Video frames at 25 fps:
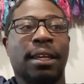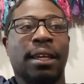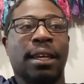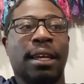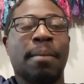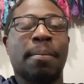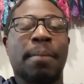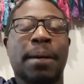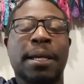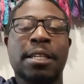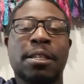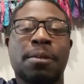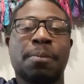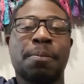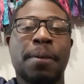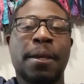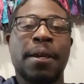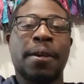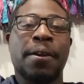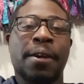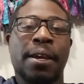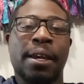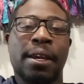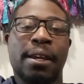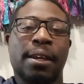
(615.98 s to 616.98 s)
in my
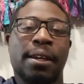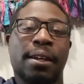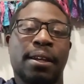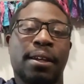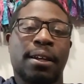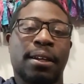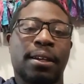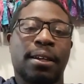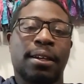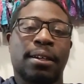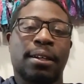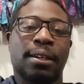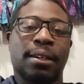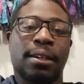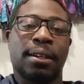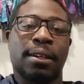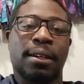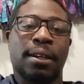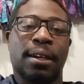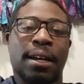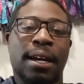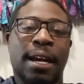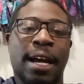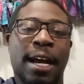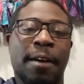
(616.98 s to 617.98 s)
spirit,
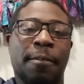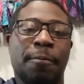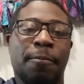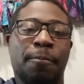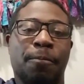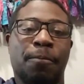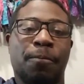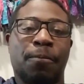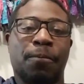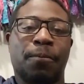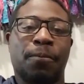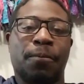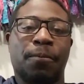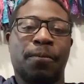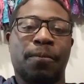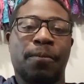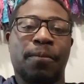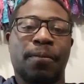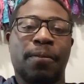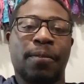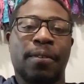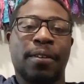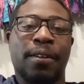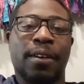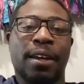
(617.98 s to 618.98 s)
I've
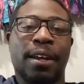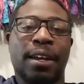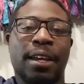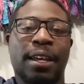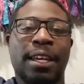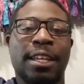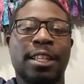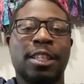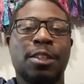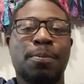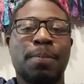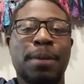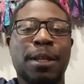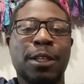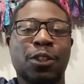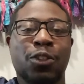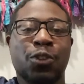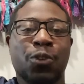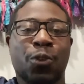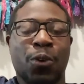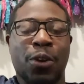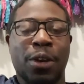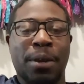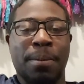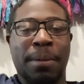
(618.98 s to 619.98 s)
it's been
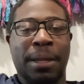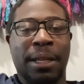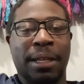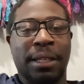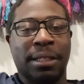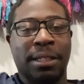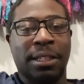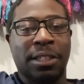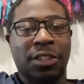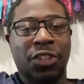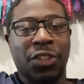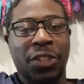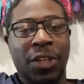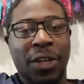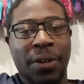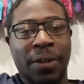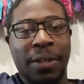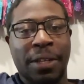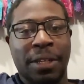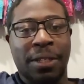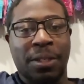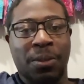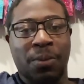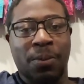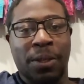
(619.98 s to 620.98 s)
screaming to share
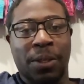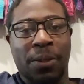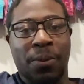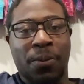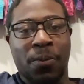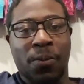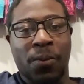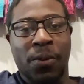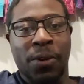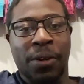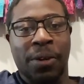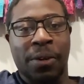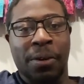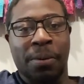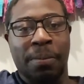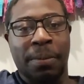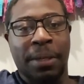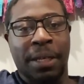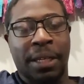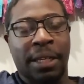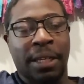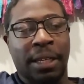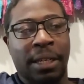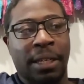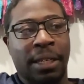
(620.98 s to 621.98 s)
this with the world
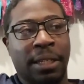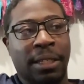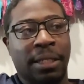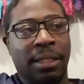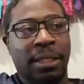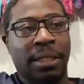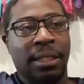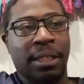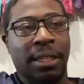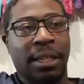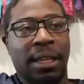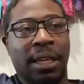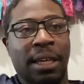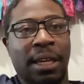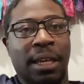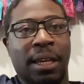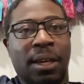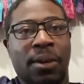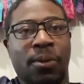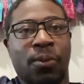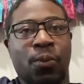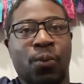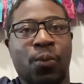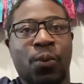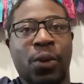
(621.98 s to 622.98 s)
because
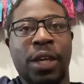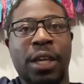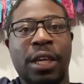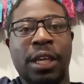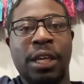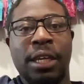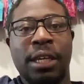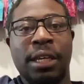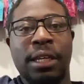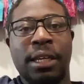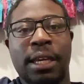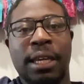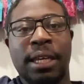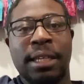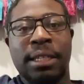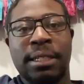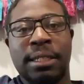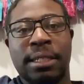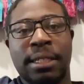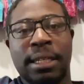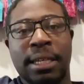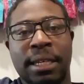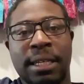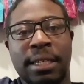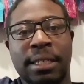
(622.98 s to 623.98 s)
we
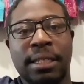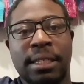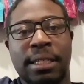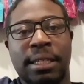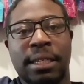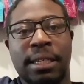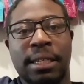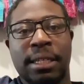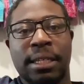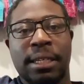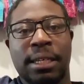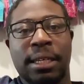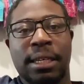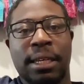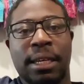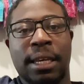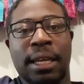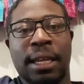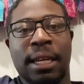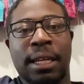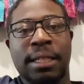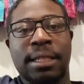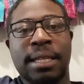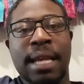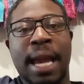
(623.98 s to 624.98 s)
exist
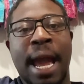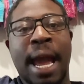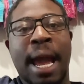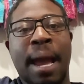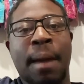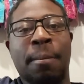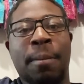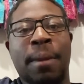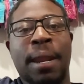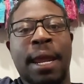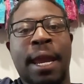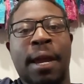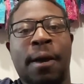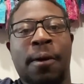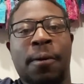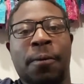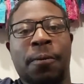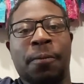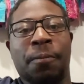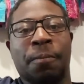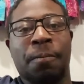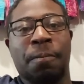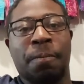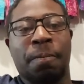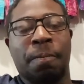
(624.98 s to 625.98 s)
in a time now
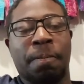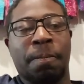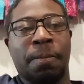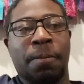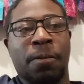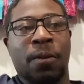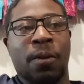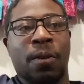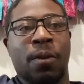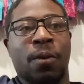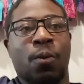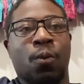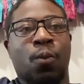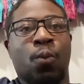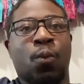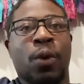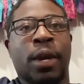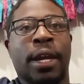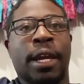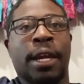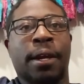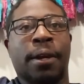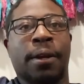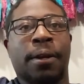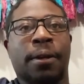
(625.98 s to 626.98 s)

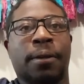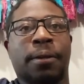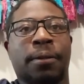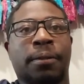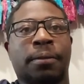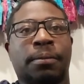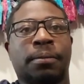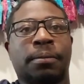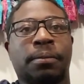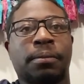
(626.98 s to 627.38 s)
where